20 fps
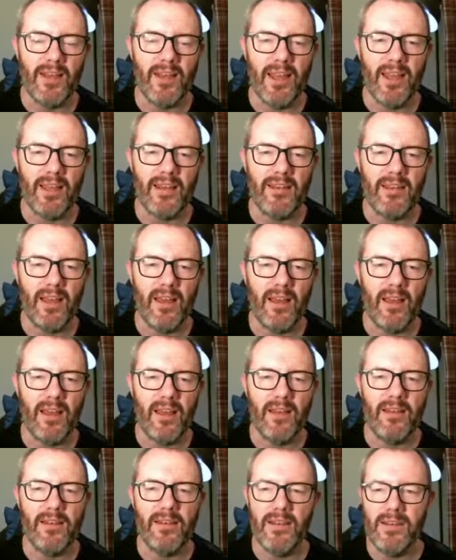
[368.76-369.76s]
And
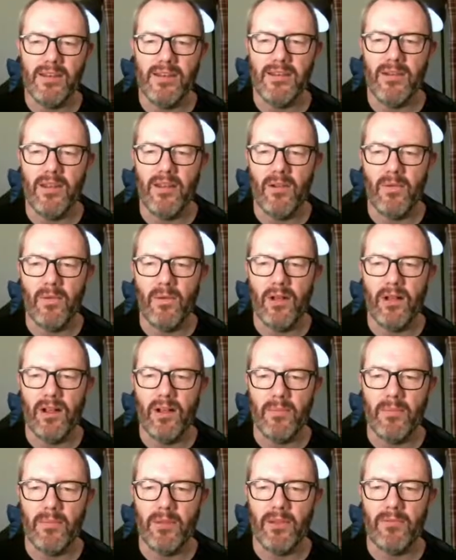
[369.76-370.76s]
Lindo
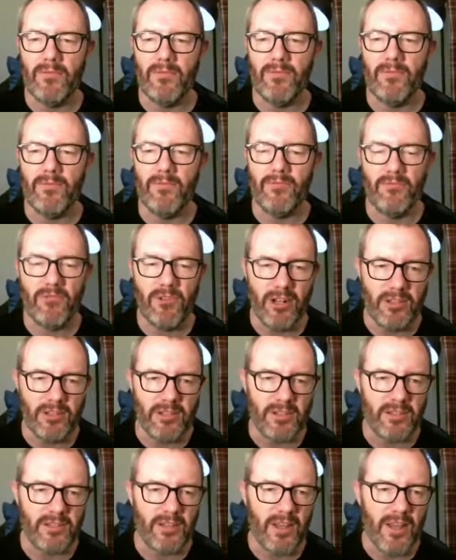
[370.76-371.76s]
up
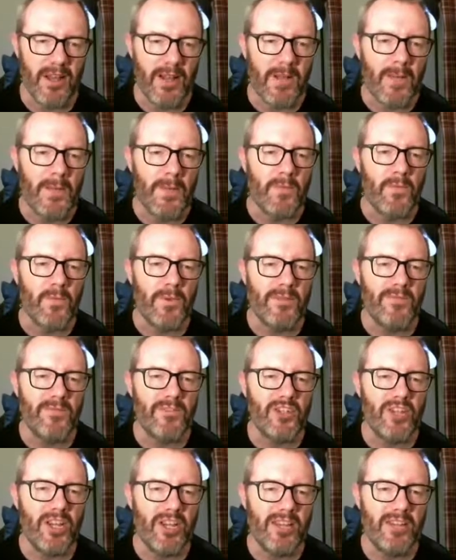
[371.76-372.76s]
front. We've
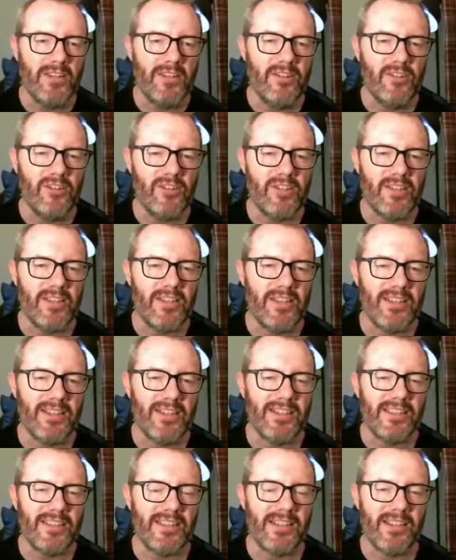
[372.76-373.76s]
changed
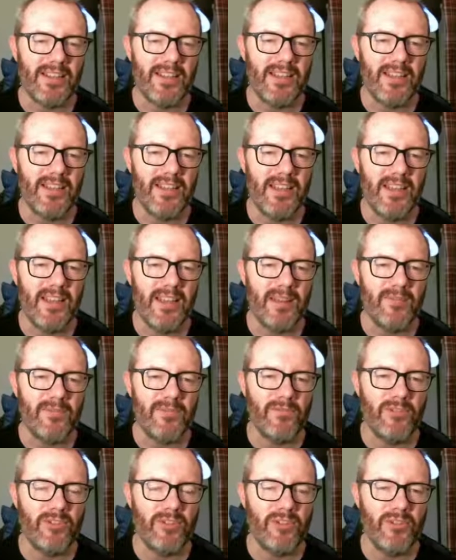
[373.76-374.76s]
things slightly. I've
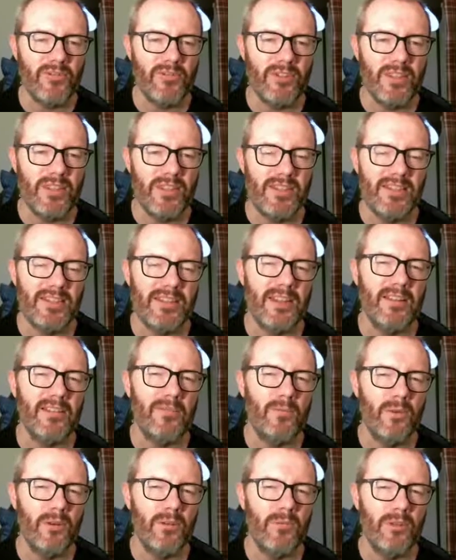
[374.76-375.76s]
reduced. This is kind of
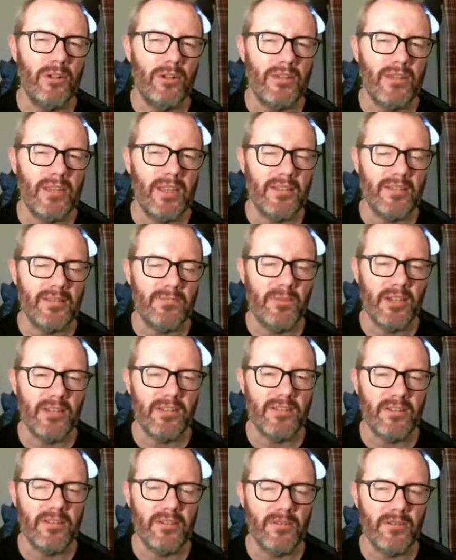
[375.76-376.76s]
what worked against
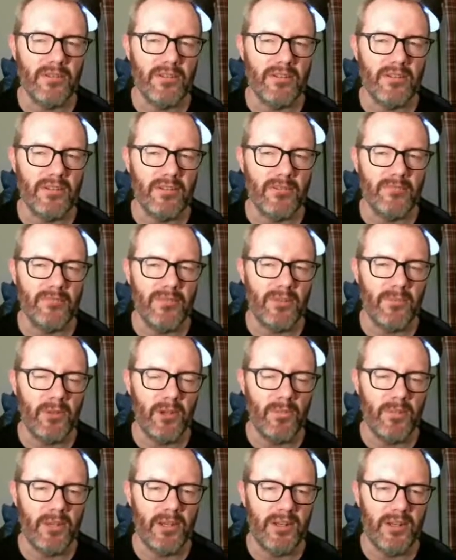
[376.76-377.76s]
Barcelona, so I'm
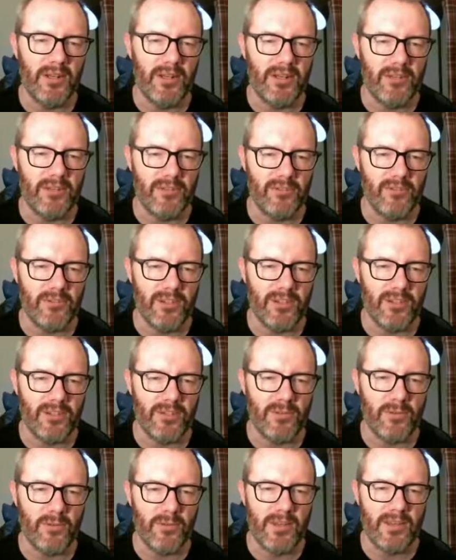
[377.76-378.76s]
hoping lightning strikes
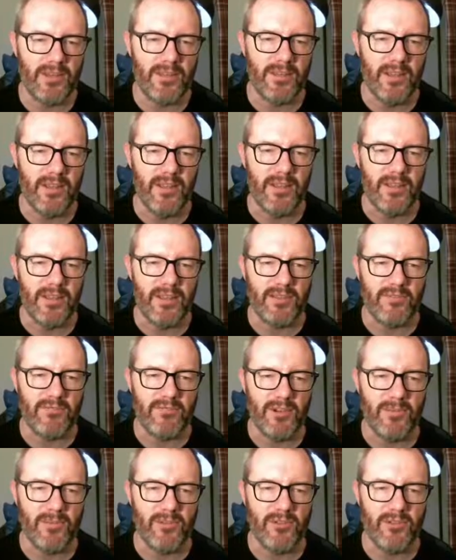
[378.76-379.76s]
twice against
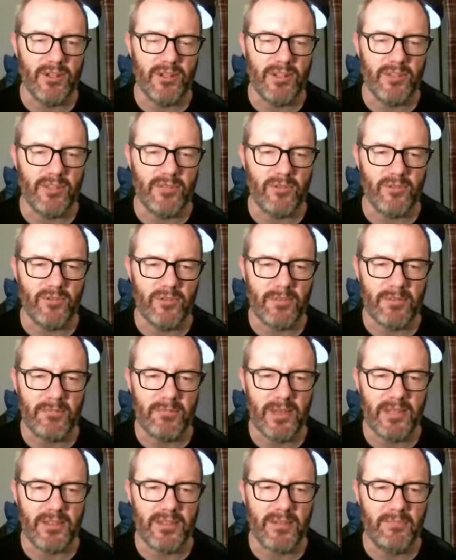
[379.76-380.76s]
Real Madrid here. So dropping
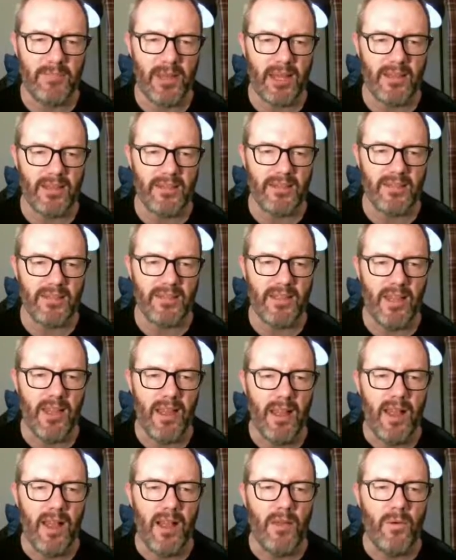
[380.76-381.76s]
back to balanced.
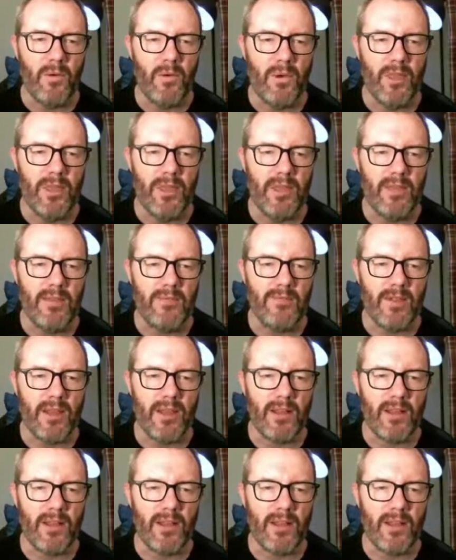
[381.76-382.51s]
We've